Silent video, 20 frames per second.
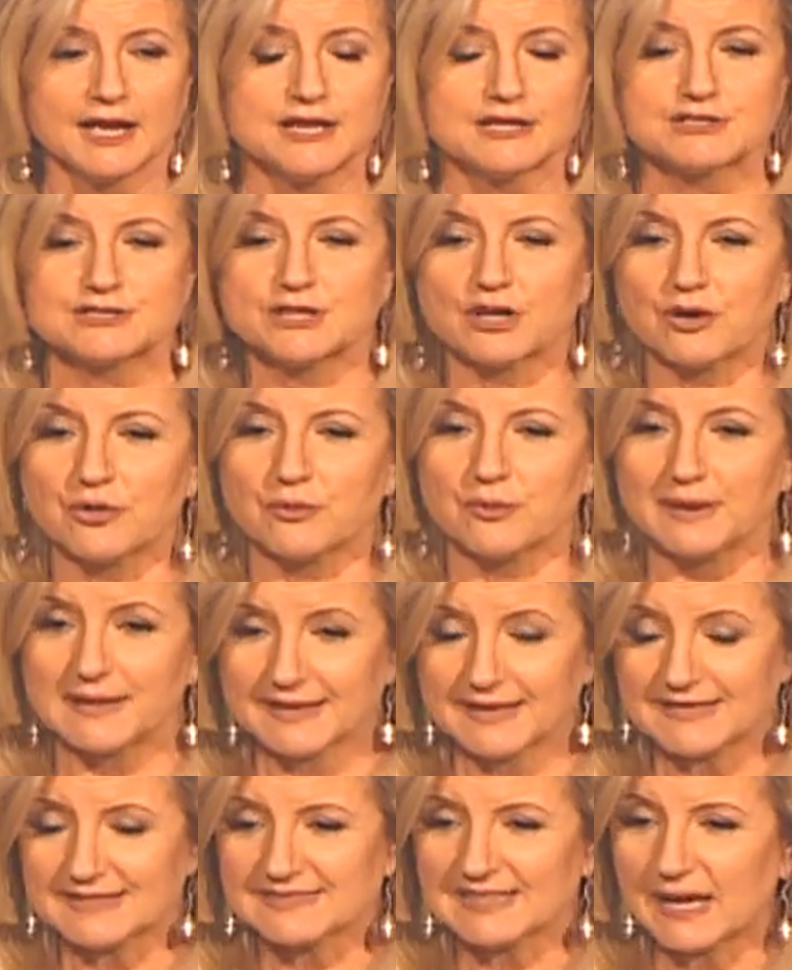So it
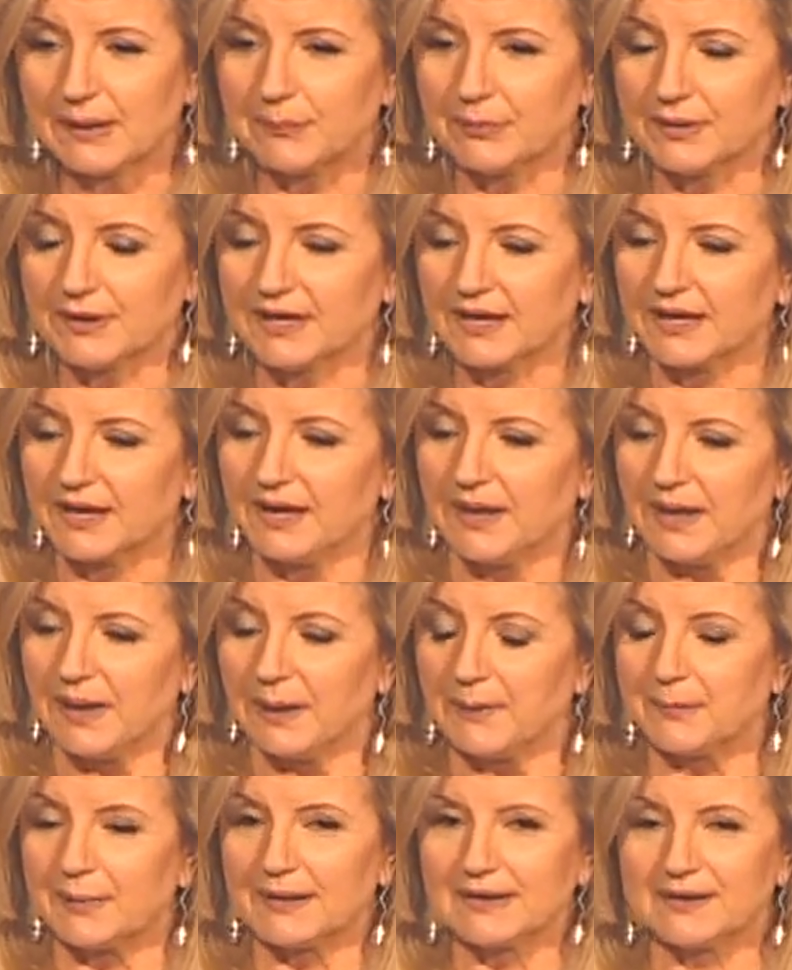is happening.
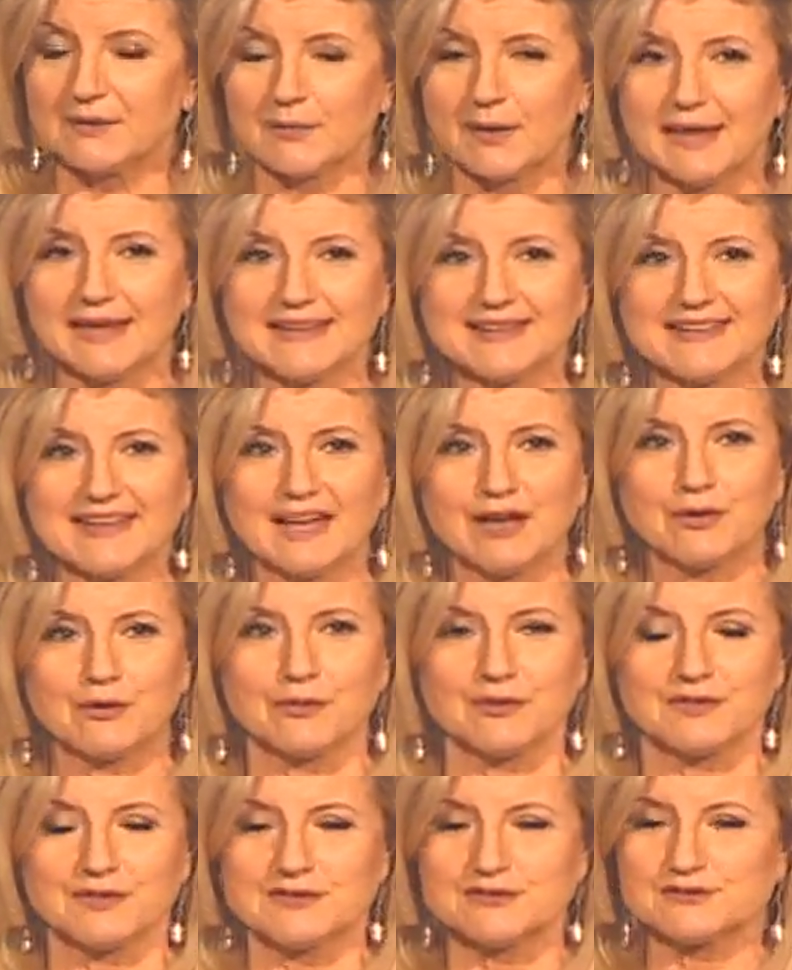But right now,
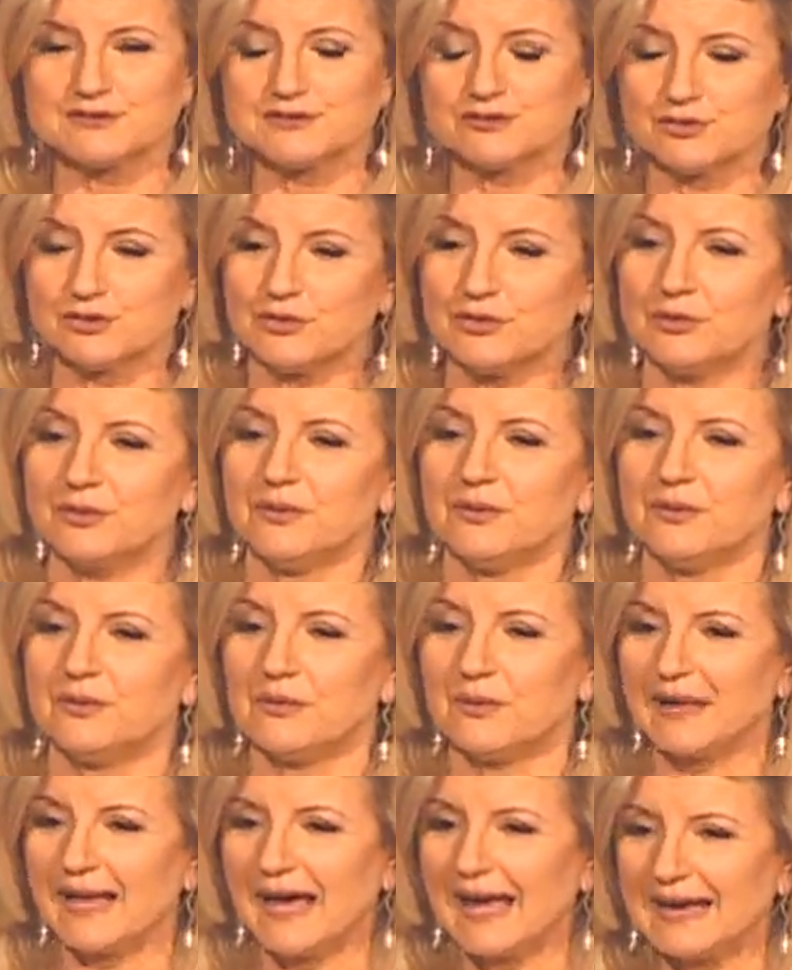these two
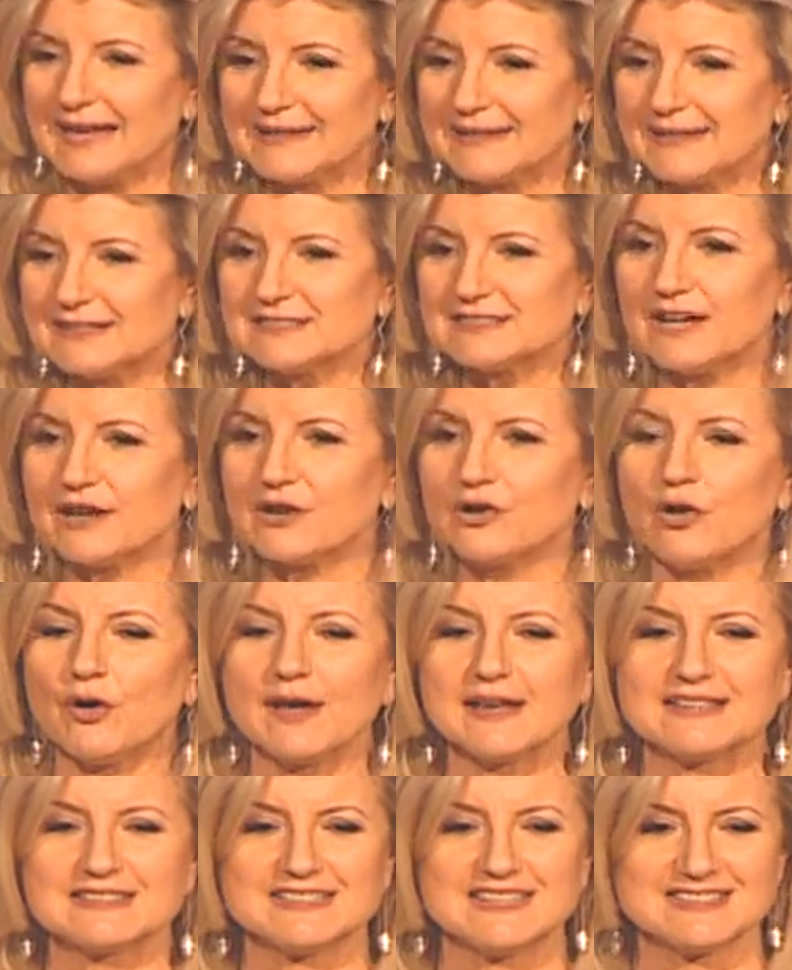realities are
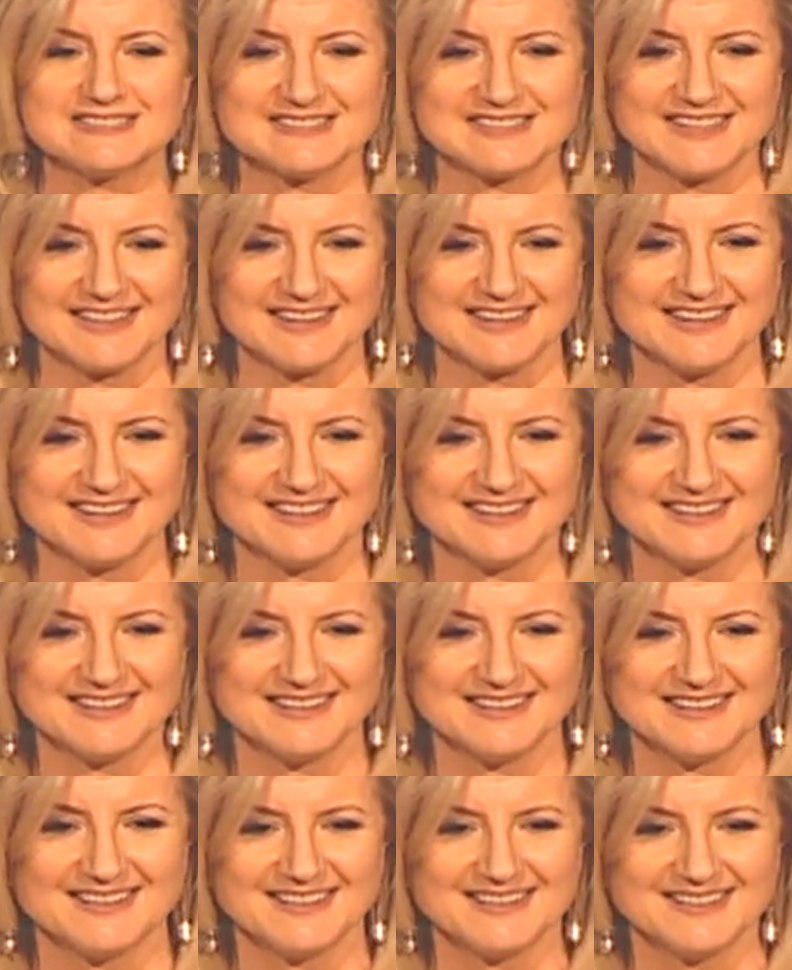coexisting.
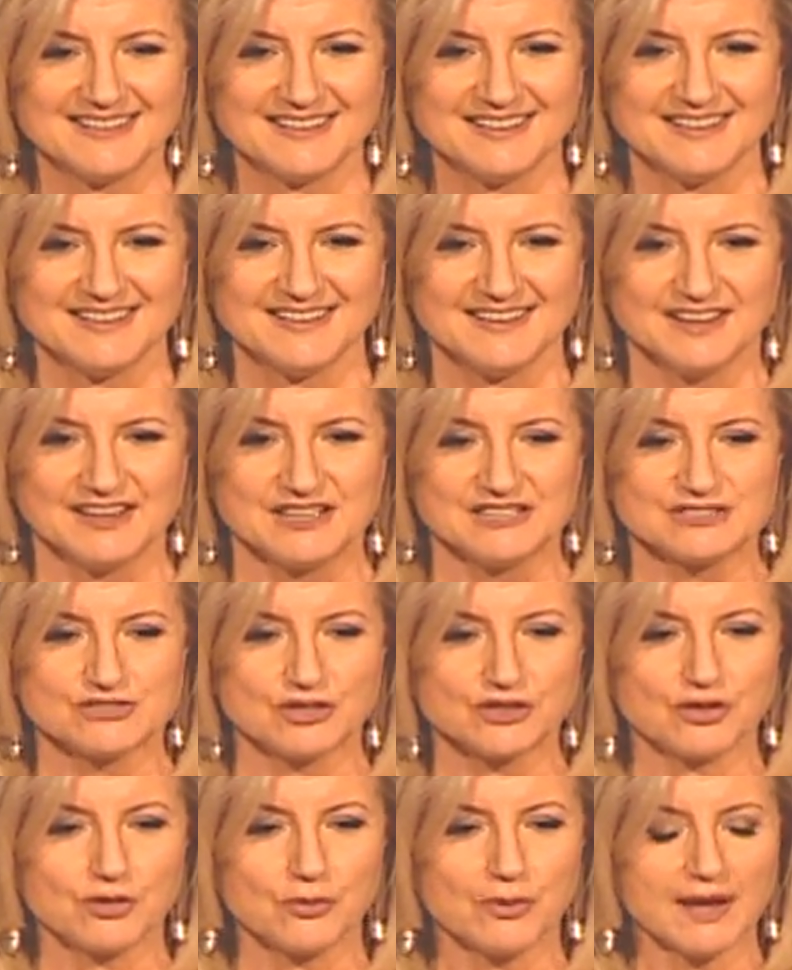
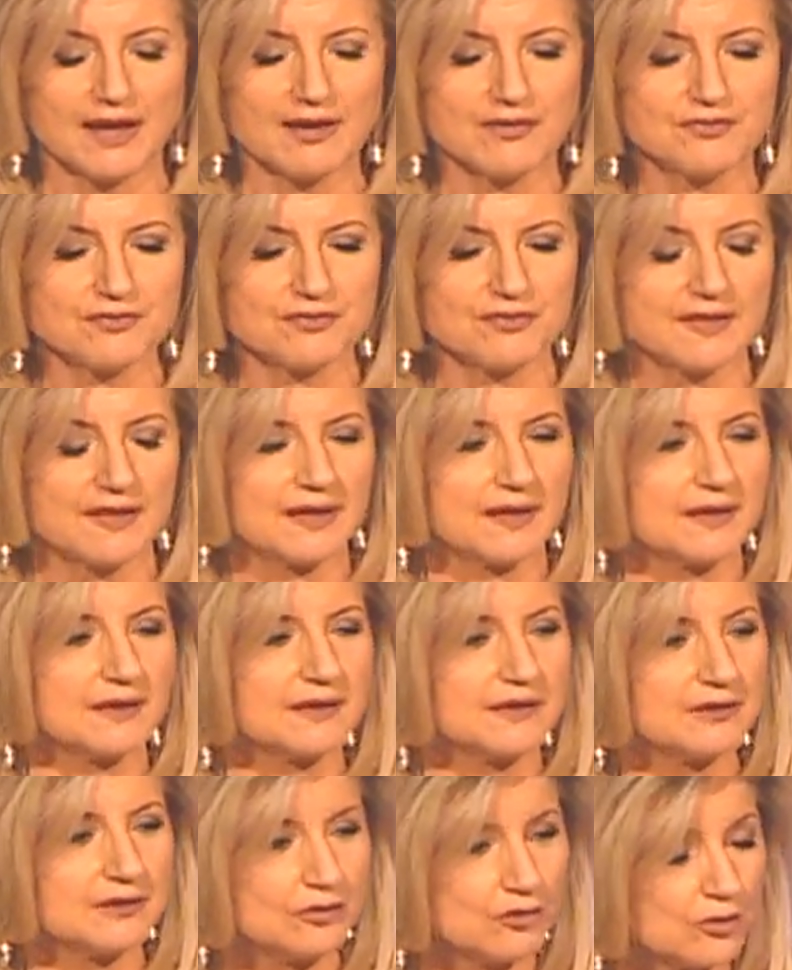So you have the
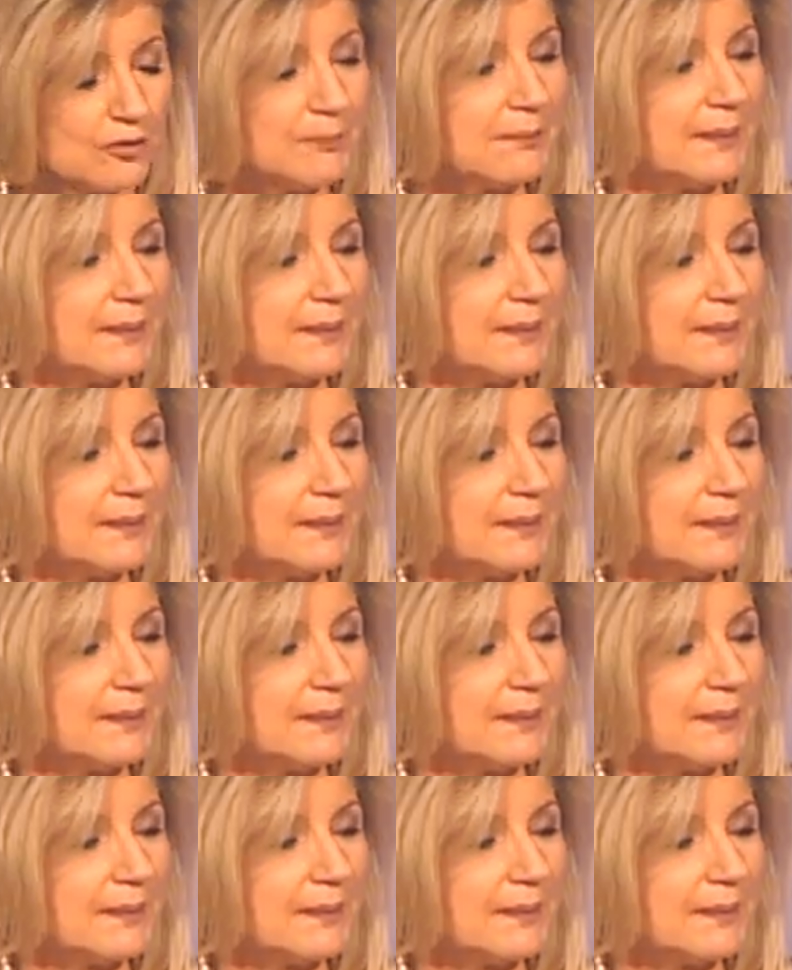new